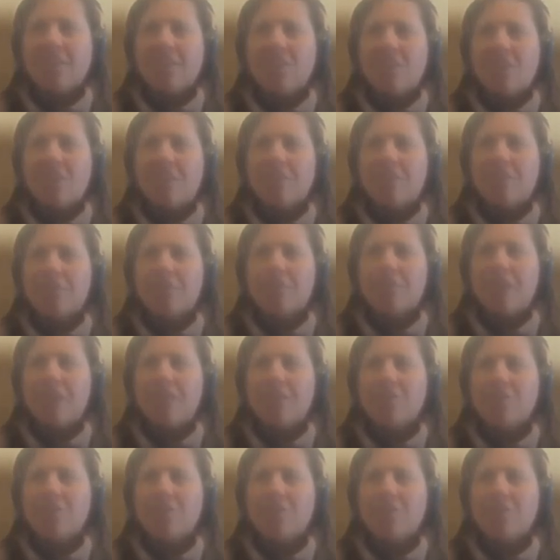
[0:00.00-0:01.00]
I have a
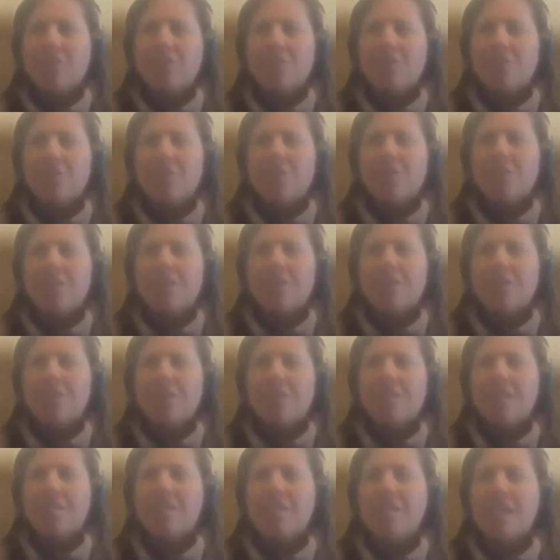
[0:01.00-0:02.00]
friend who
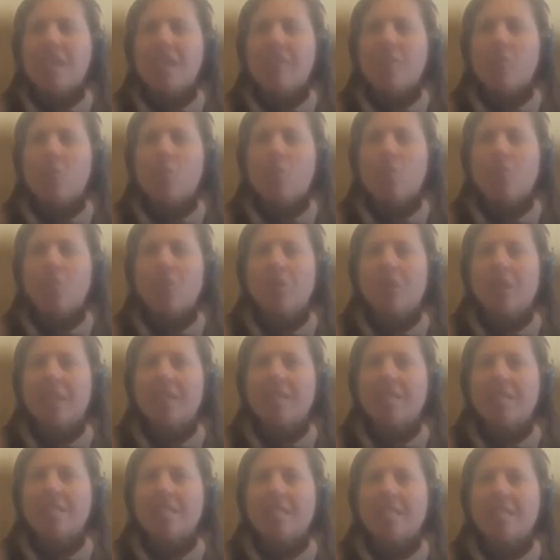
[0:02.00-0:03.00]
is kind of older
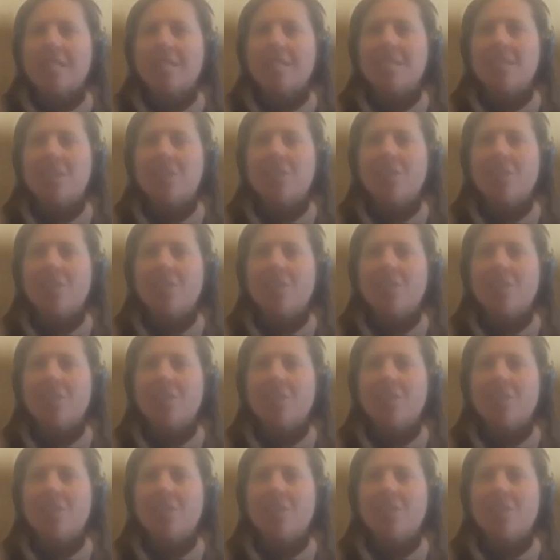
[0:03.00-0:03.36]
and says,